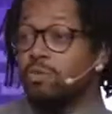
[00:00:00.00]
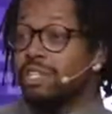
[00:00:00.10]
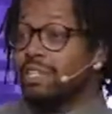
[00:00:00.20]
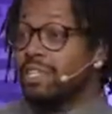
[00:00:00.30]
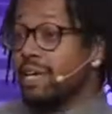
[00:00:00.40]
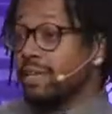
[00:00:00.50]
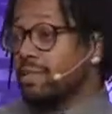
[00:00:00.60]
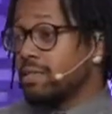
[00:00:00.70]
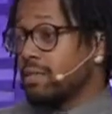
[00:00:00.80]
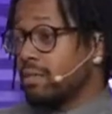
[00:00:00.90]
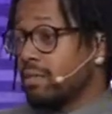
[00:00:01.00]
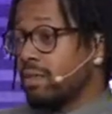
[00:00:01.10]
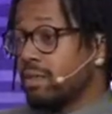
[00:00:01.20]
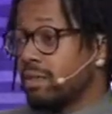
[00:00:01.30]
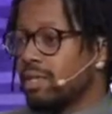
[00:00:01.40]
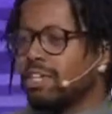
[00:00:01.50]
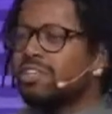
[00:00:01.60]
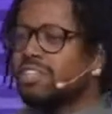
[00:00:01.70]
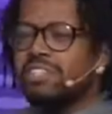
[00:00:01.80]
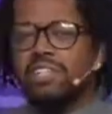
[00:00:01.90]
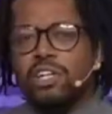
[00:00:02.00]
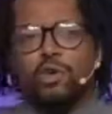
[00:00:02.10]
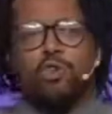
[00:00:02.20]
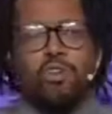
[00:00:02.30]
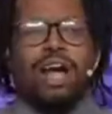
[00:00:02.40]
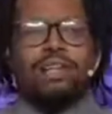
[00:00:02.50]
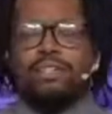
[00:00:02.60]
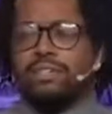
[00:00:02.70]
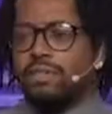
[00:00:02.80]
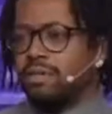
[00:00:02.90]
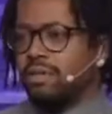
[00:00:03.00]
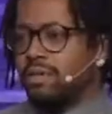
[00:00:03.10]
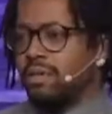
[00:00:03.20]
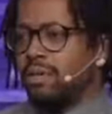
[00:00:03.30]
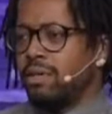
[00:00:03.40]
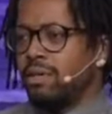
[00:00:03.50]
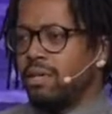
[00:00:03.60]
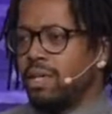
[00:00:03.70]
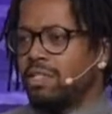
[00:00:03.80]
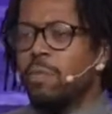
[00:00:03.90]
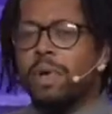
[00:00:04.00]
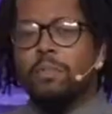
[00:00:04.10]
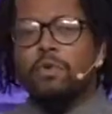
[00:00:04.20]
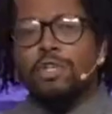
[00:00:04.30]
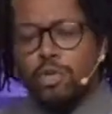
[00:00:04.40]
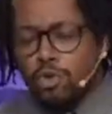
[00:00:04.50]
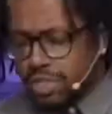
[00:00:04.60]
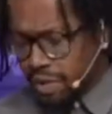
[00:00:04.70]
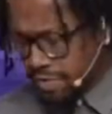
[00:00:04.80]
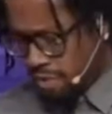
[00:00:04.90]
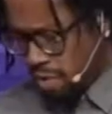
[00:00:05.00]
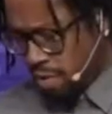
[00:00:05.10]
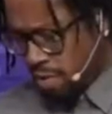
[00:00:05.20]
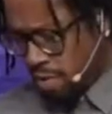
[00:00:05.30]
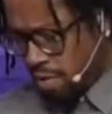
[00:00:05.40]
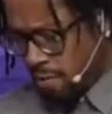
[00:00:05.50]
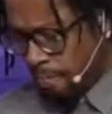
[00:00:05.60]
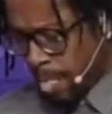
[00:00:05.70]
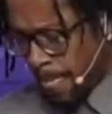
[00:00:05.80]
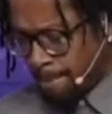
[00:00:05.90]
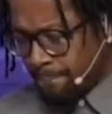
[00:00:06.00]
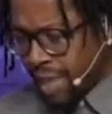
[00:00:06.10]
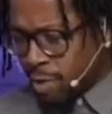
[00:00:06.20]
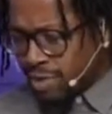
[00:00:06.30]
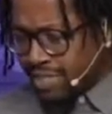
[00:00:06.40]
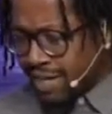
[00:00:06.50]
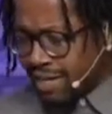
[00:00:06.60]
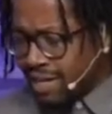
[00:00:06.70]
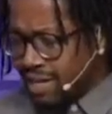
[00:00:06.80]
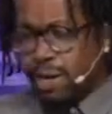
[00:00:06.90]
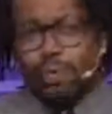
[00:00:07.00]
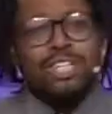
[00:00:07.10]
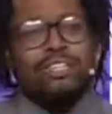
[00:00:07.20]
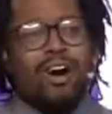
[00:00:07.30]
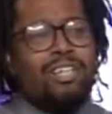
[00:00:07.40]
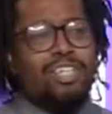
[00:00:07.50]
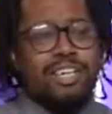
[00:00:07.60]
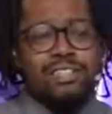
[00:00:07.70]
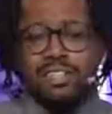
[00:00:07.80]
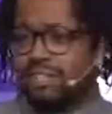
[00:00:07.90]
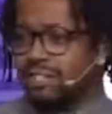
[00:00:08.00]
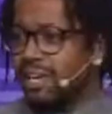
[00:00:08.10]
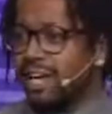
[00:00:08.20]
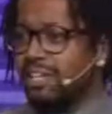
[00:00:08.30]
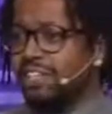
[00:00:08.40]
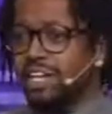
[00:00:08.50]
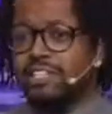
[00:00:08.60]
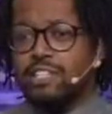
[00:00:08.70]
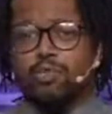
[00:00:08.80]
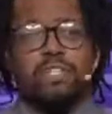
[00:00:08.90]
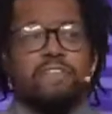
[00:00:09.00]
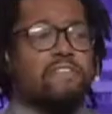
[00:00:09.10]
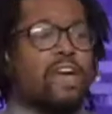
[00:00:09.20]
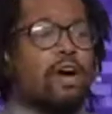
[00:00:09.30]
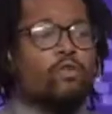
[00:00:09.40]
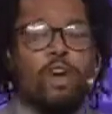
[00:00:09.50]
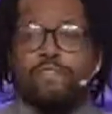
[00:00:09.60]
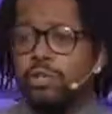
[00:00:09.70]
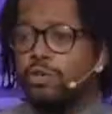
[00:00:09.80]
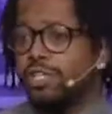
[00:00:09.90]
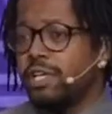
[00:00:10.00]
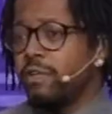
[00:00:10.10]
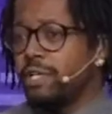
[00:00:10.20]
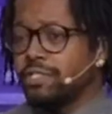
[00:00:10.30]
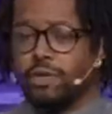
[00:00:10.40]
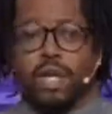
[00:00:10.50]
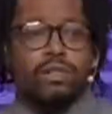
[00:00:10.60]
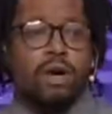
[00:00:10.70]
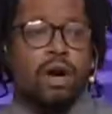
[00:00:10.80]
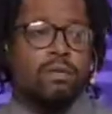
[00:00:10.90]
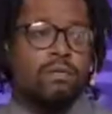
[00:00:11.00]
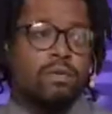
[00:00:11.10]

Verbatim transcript: It was a diss. Like, you're just a little Christ. That's what people used it for. They were saying, We saw Jesus, and Jesus was a failed revolutionary, so they thought.